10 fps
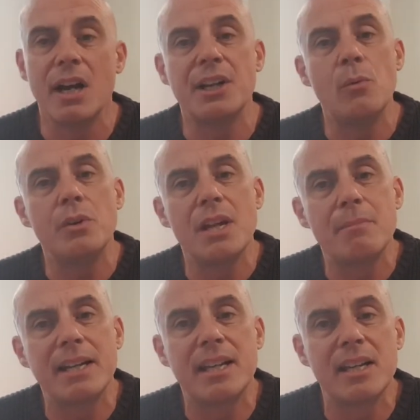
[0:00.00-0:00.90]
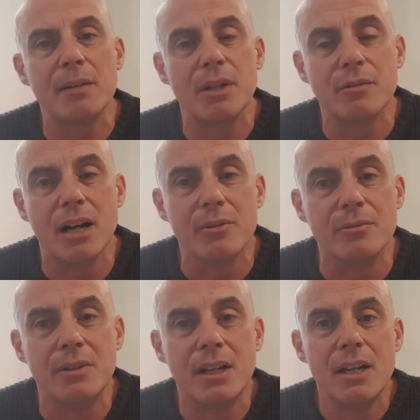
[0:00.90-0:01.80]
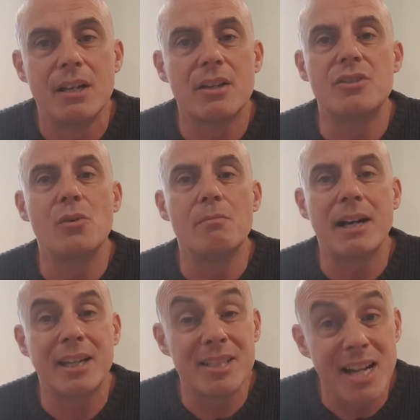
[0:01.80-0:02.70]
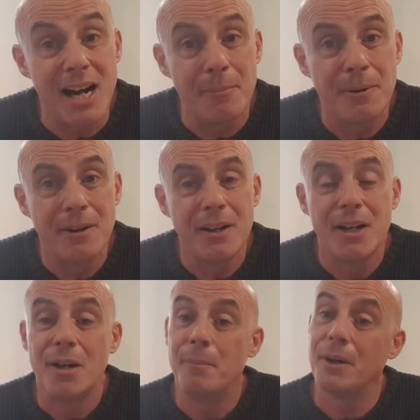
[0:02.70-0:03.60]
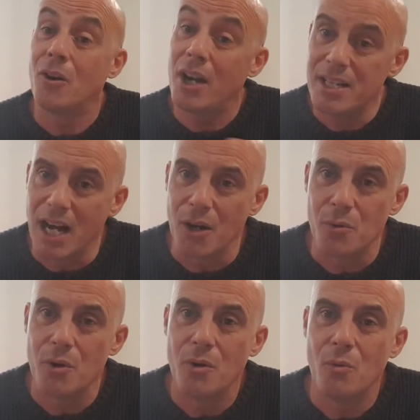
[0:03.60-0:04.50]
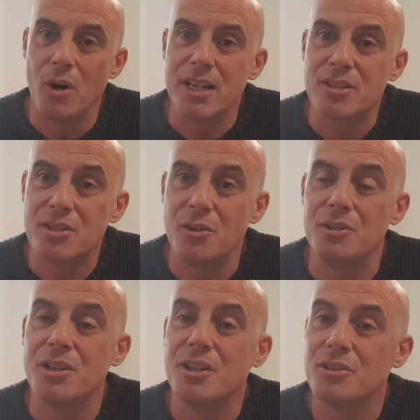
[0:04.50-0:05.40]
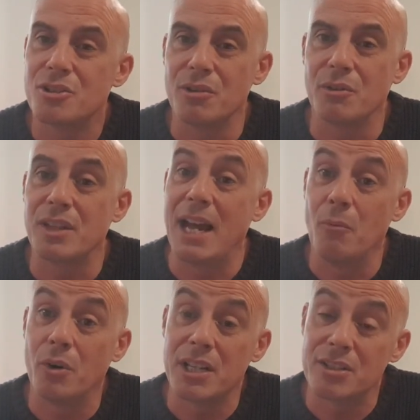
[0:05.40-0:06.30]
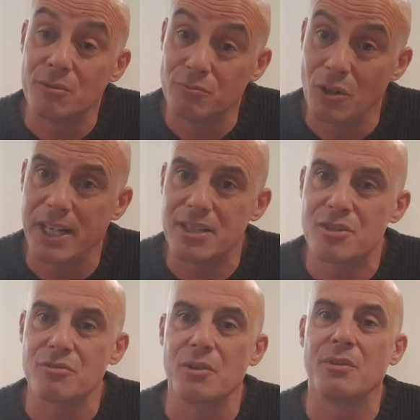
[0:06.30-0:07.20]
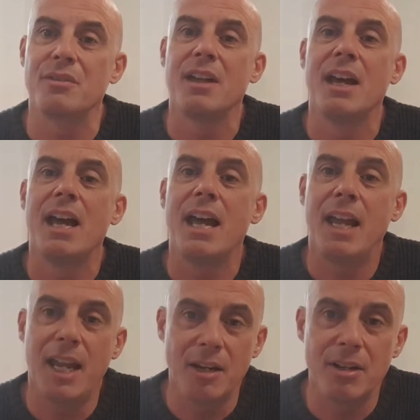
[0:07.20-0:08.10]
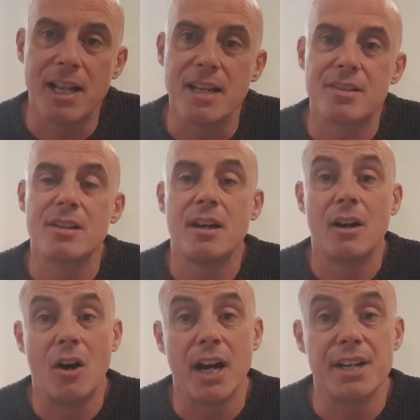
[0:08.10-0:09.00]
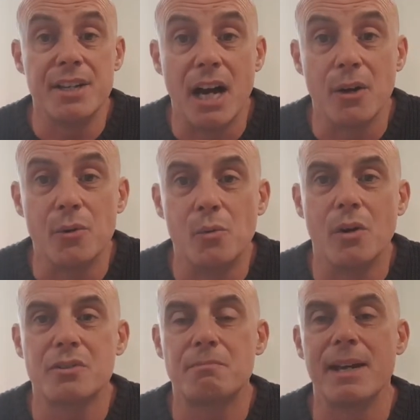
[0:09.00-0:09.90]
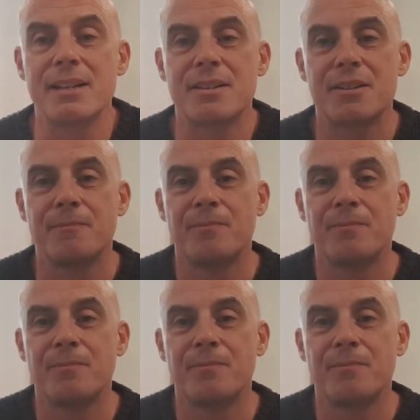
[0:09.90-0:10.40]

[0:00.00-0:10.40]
I don't want you making up your own because you'll muck it up. But I know what is good truth and what is the right truth. Here it is. I know what's best.